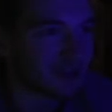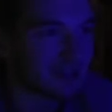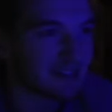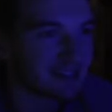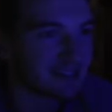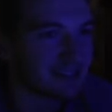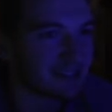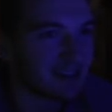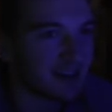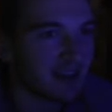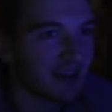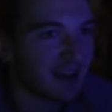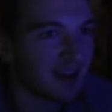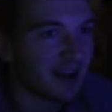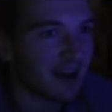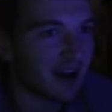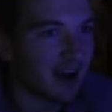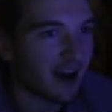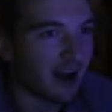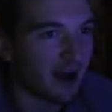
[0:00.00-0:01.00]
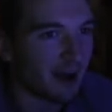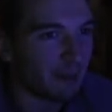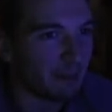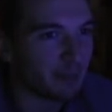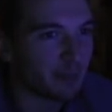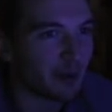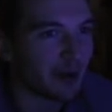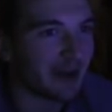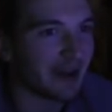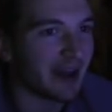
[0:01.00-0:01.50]
this. Uh,
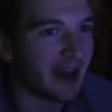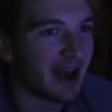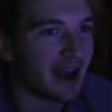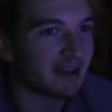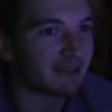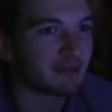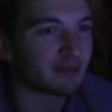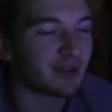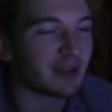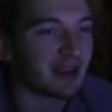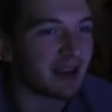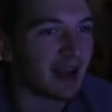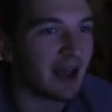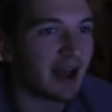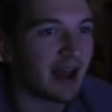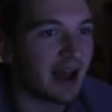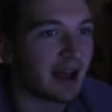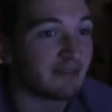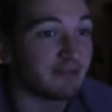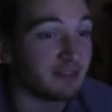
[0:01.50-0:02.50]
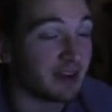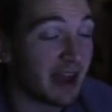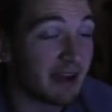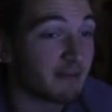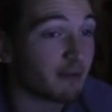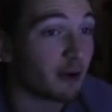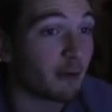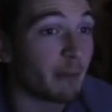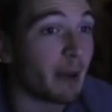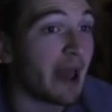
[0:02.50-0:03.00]
but I've like, I've
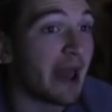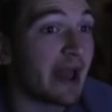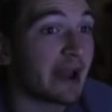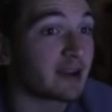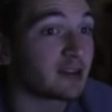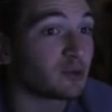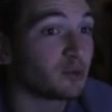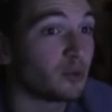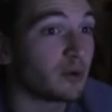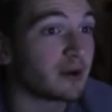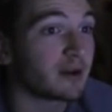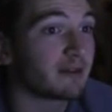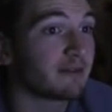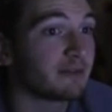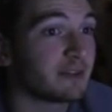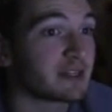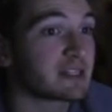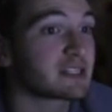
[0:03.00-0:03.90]
never packed one of